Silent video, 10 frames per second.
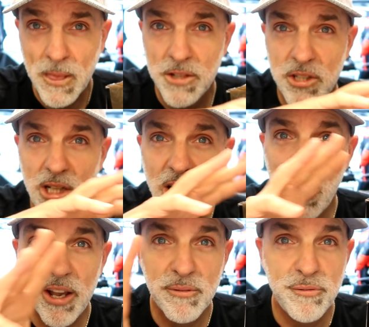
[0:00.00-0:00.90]
A
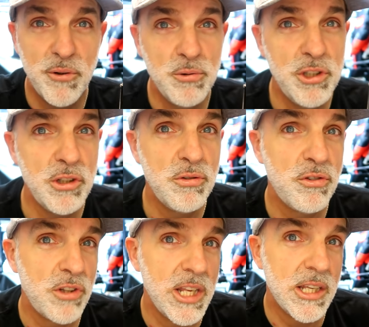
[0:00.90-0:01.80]
delightful new
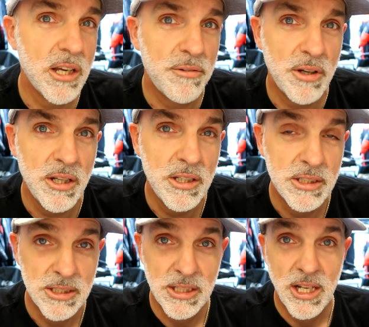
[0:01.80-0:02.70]
seat cover,
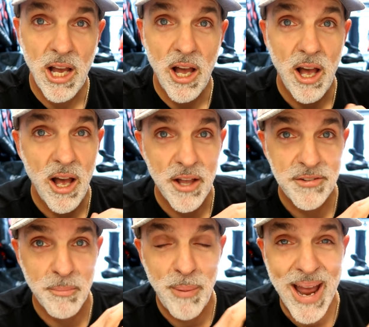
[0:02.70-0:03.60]

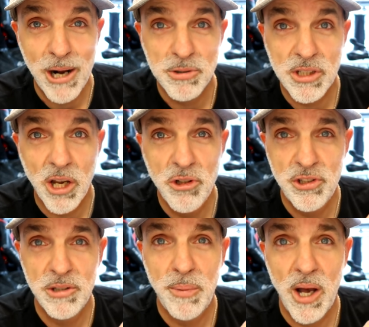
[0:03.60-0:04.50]
some powder
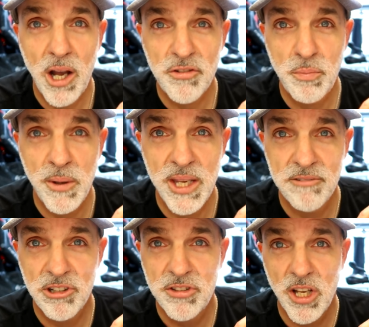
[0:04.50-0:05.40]
coated parts
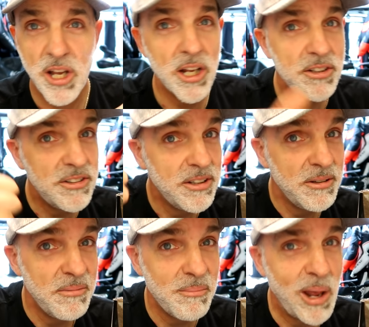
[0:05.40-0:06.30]
being returned,
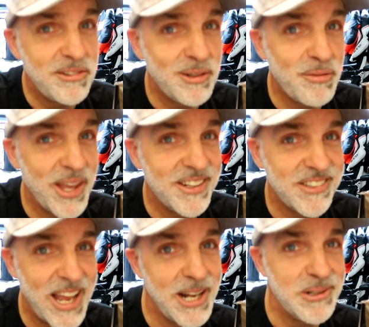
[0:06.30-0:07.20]
massive
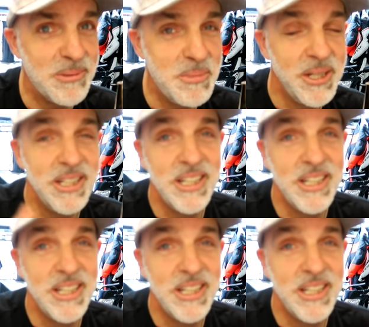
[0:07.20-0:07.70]
thanks Adam,